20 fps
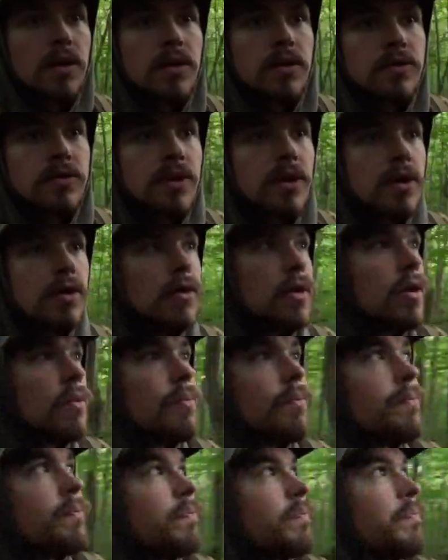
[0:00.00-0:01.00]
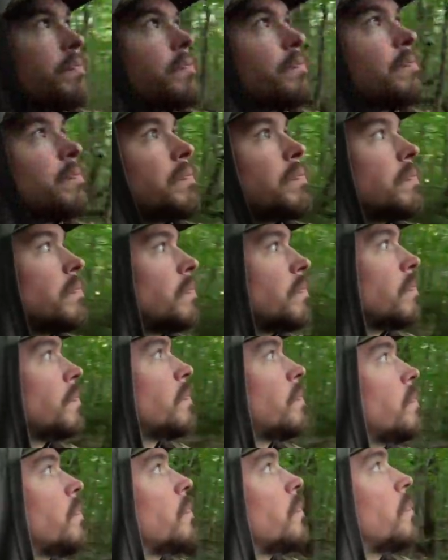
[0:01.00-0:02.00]
So a
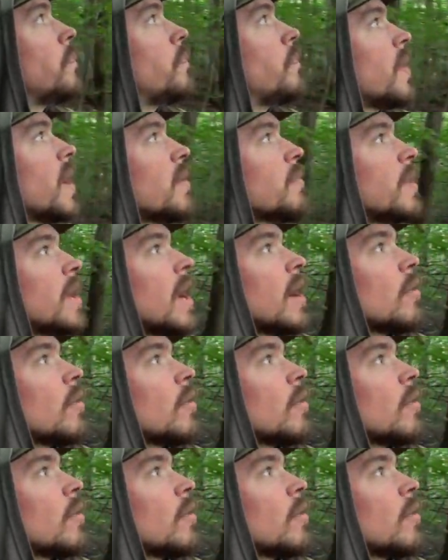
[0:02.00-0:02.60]
baby